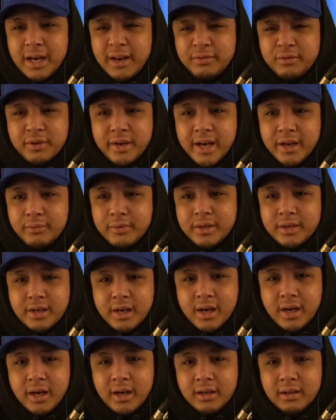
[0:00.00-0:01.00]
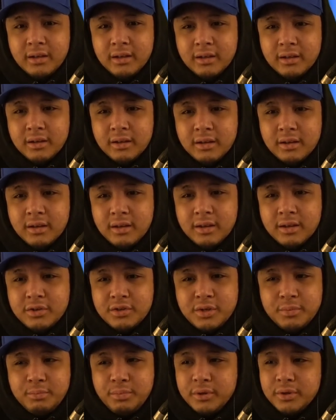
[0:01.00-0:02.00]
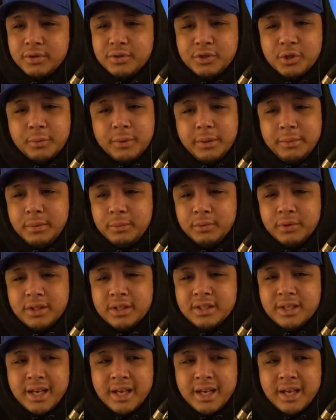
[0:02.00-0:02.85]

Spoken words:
after Henry died, she put so many people in